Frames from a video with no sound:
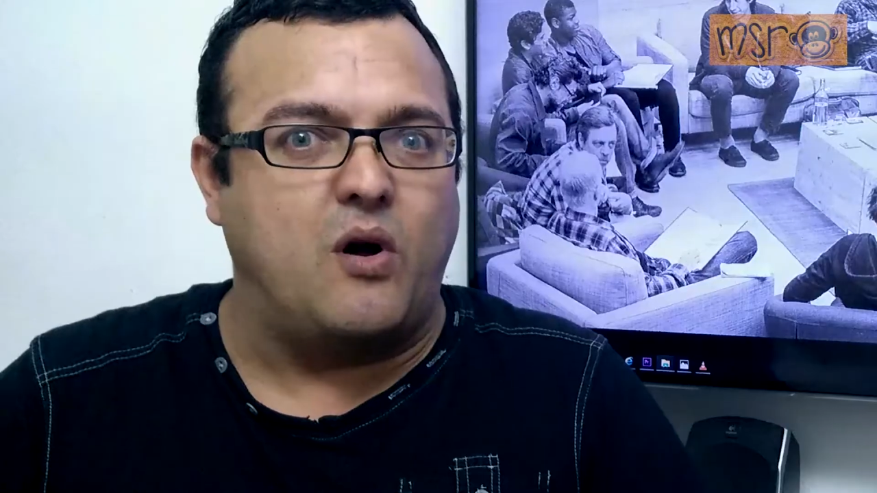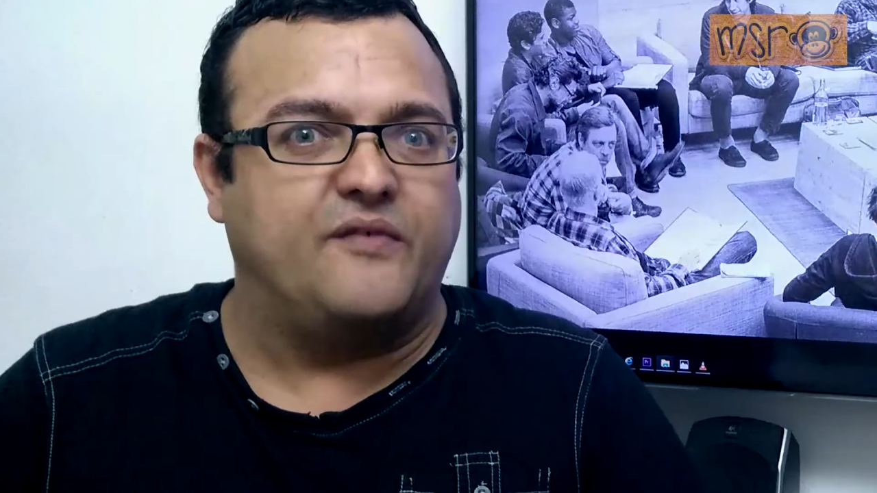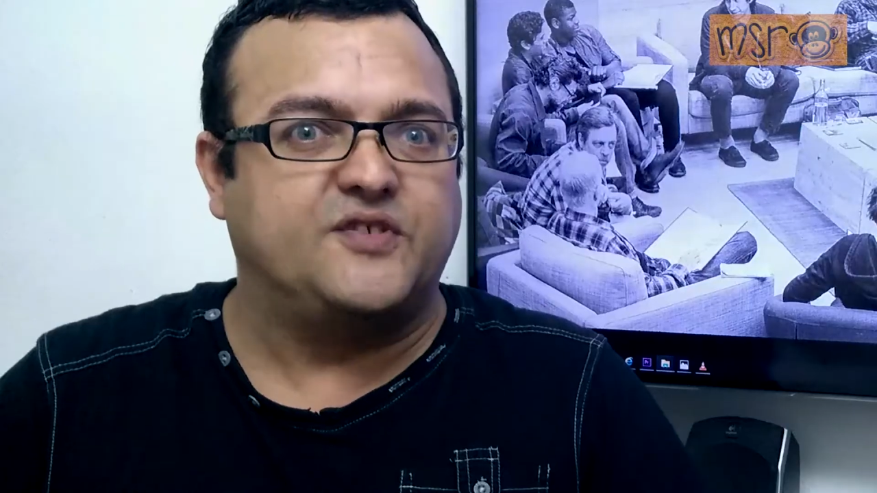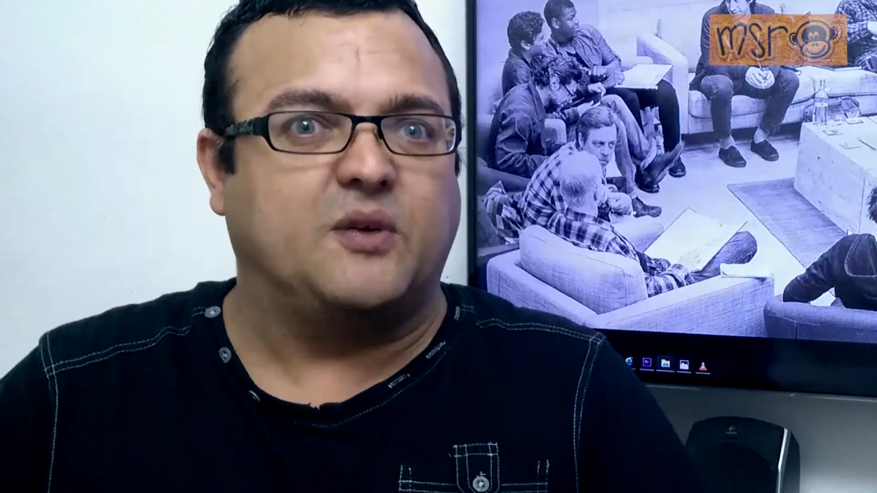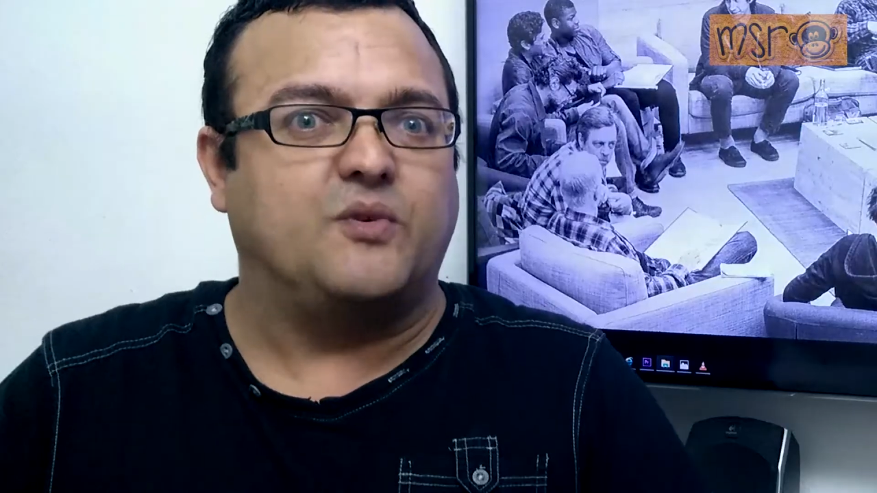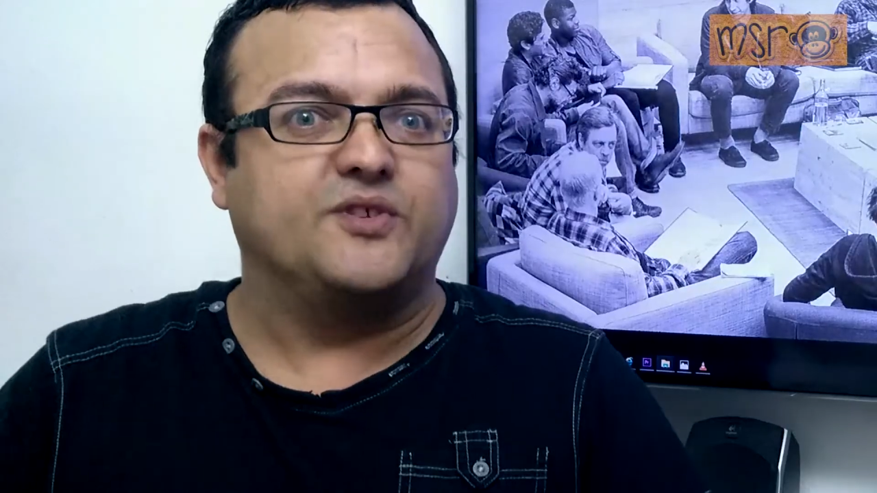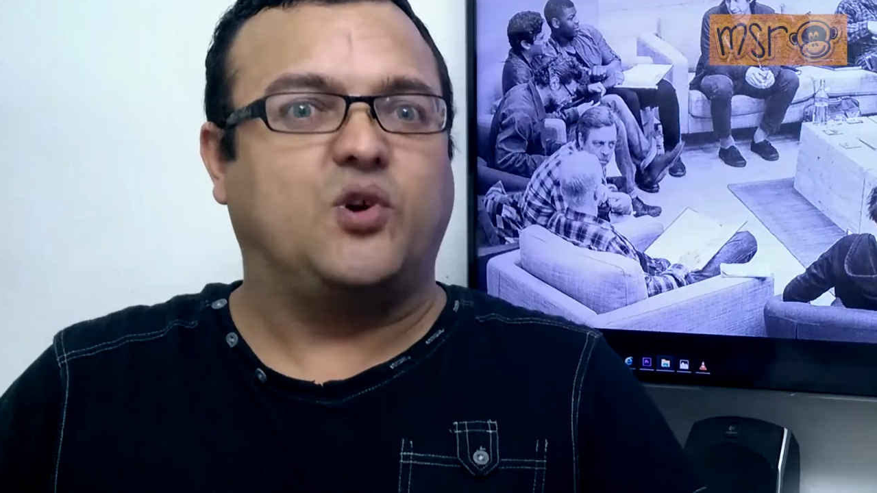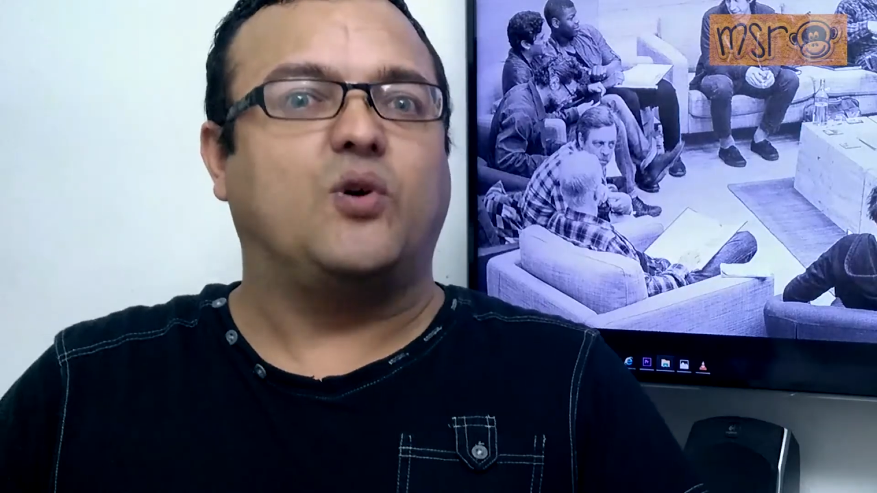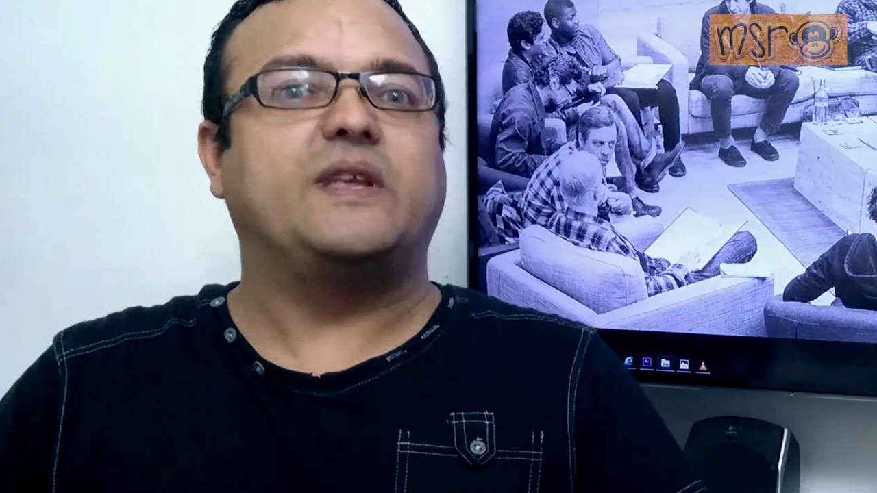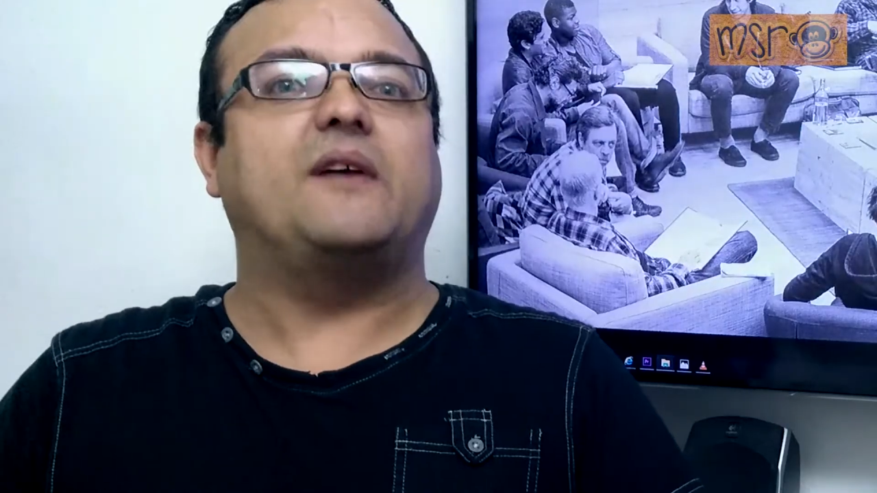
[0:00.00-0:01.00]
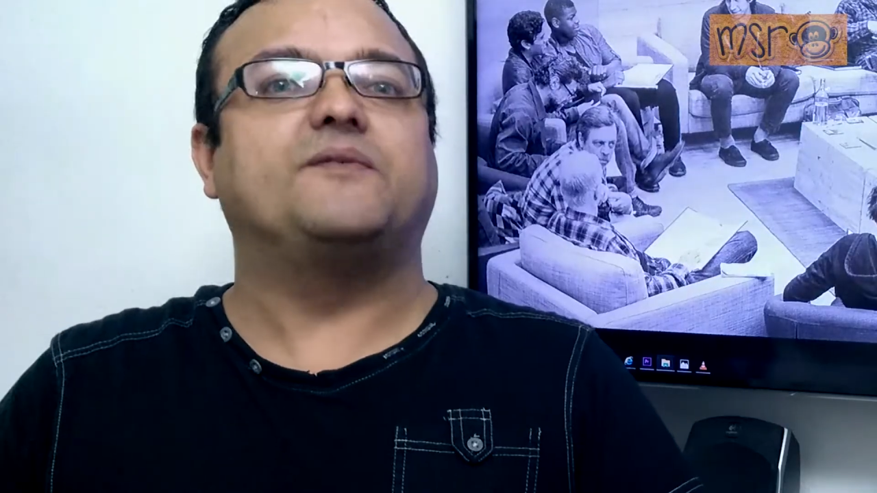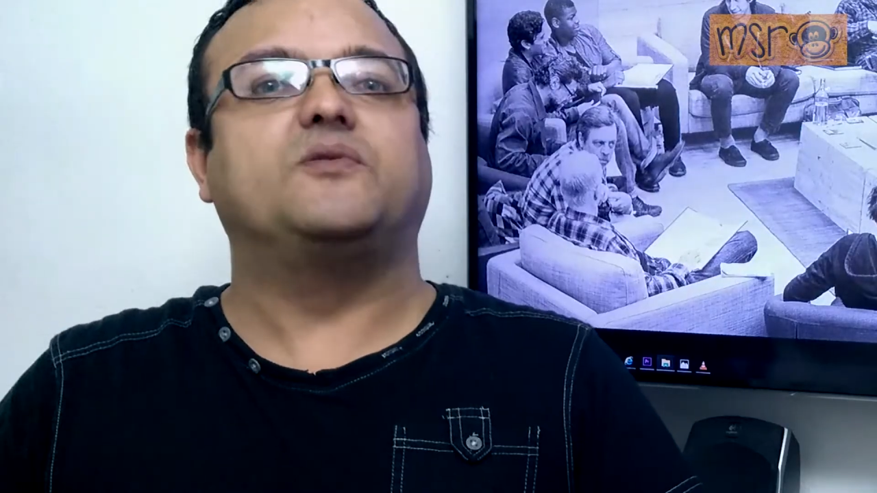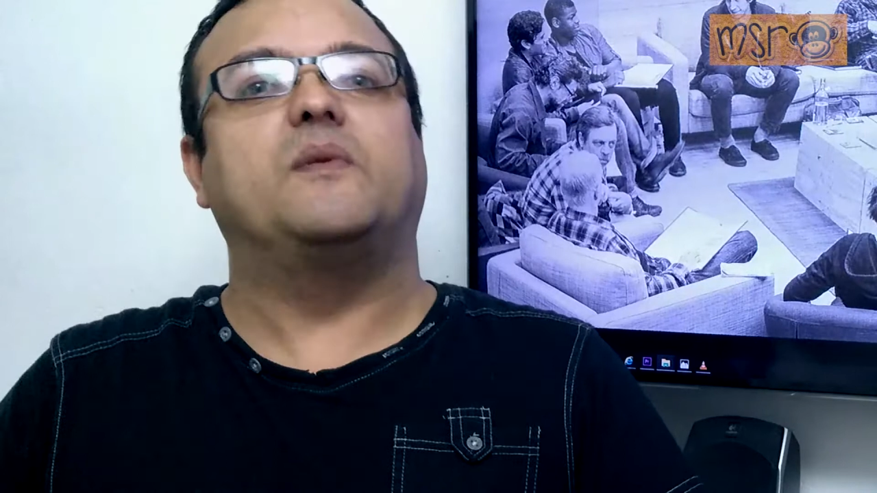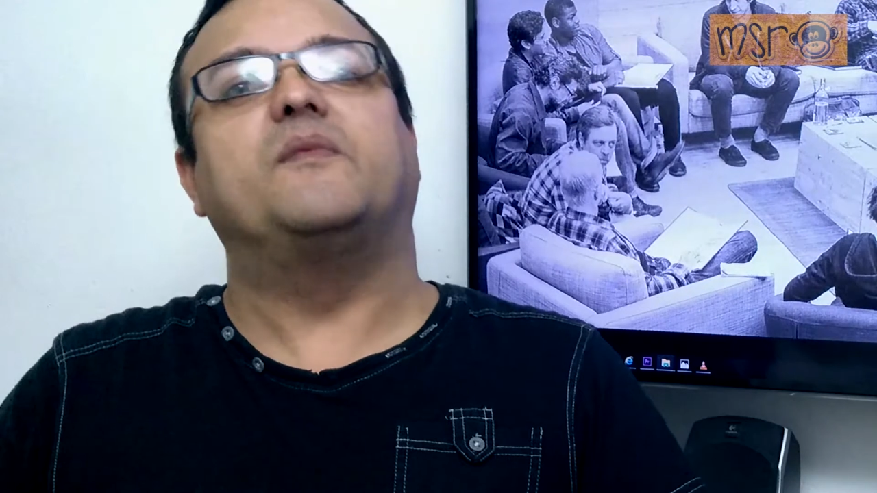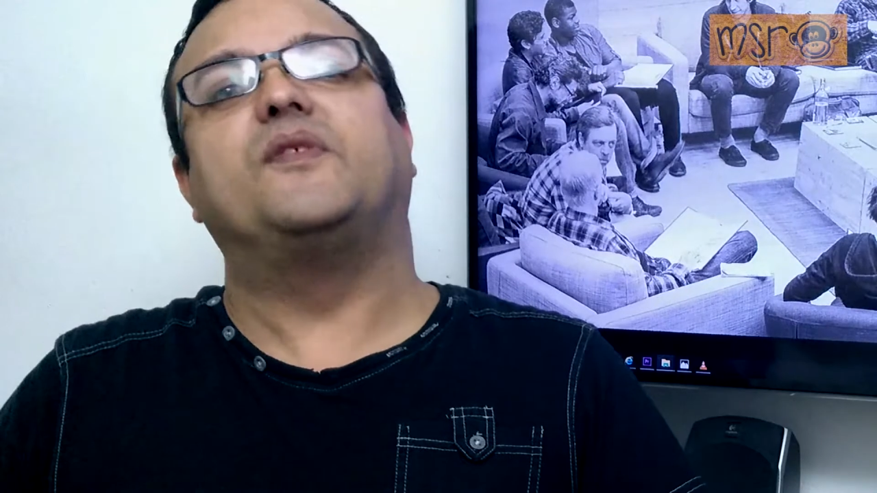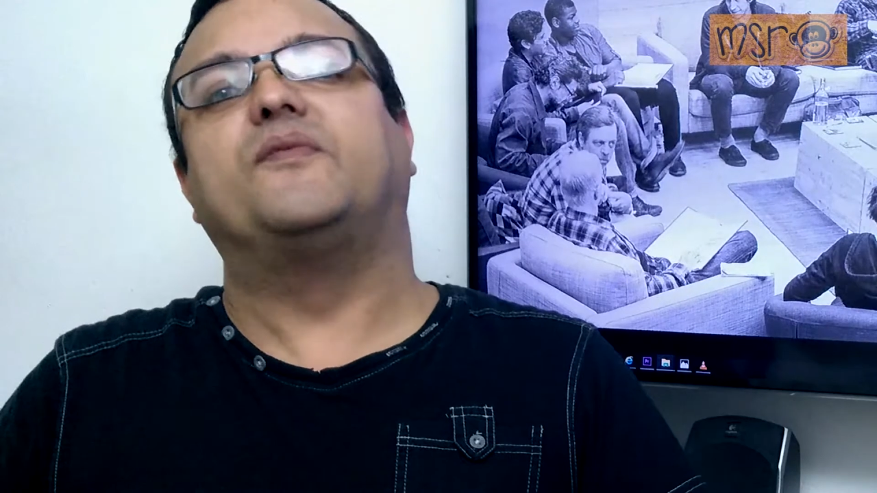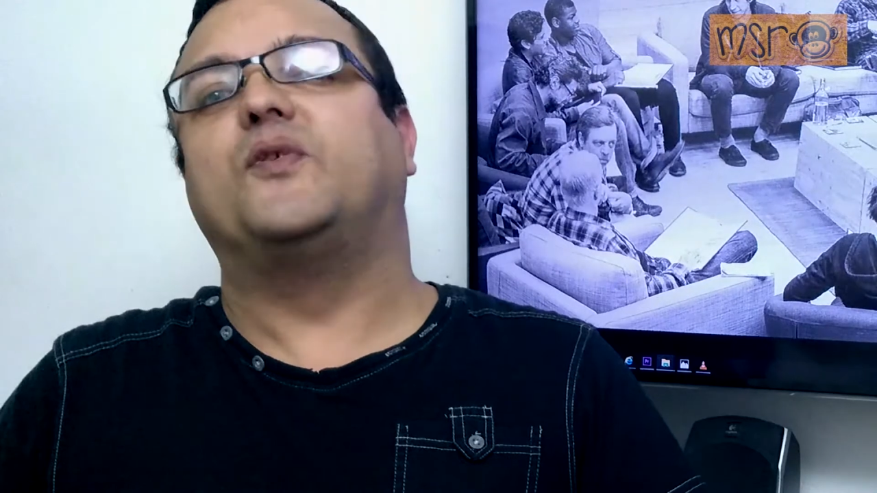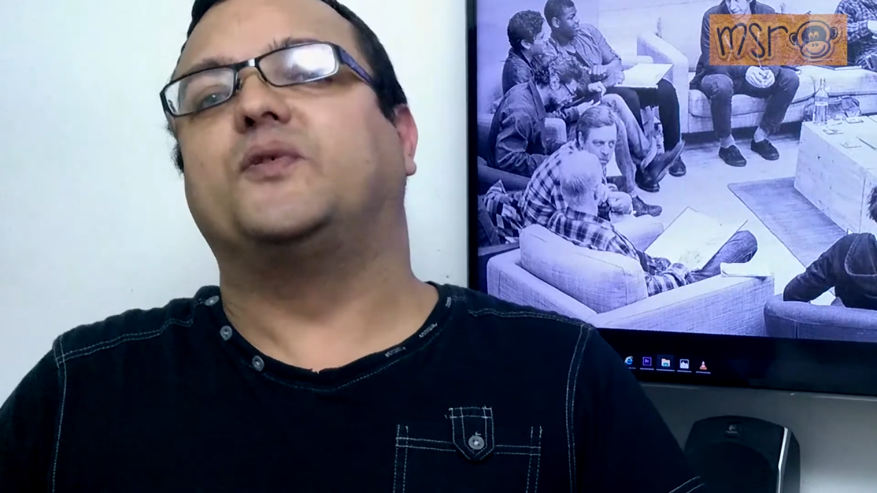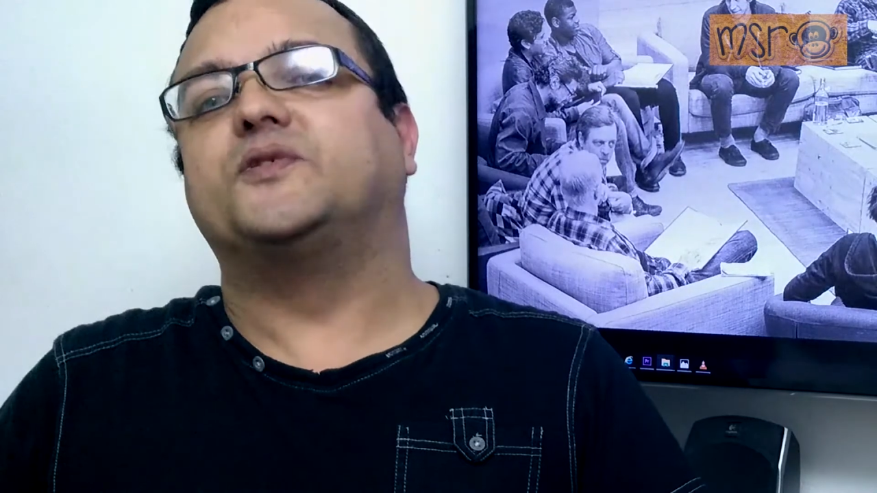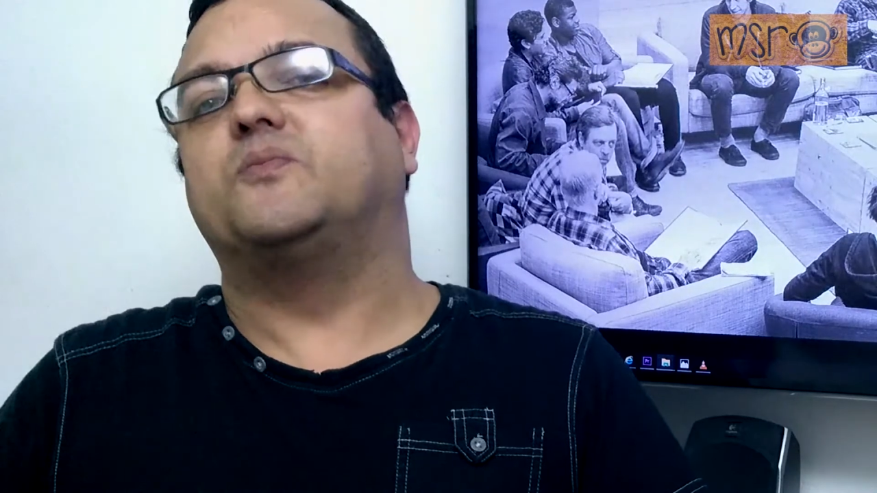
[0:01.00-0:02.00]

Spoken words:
if someone's called out to him with the Force?